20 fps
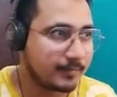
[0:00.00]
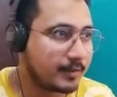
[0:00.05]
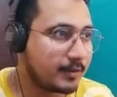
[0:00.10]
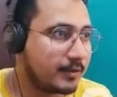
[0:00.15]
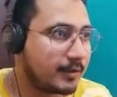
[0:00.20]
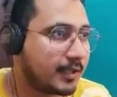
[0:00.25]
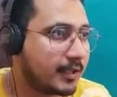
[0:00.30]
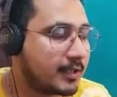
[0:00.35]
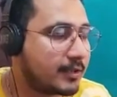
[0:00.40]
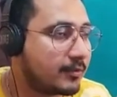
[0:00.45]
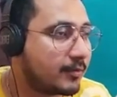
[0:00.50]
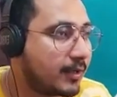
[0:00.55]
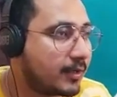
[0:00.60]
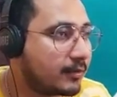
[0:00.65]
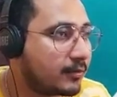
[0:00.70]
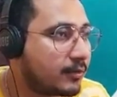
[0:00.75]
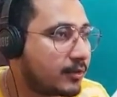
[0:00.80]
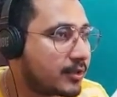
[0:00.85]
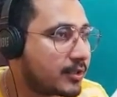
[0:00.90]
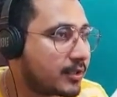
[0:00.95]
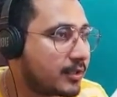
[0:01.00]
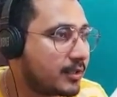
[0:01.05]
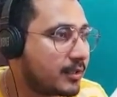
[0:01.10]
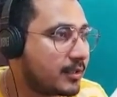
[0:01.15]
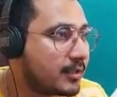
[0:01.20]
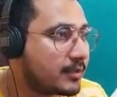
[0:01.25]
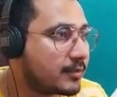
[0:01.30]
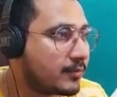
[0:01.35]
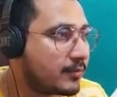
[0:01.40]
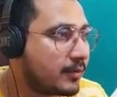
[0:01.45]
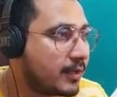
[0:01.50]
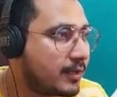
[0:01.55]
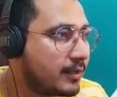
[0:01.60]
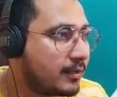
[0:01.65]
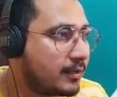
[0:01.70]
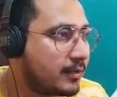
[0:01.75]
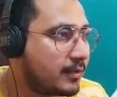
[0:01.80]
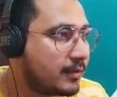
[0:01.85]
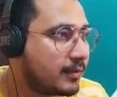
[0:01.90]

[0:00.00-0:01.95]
So there is one question, it is what?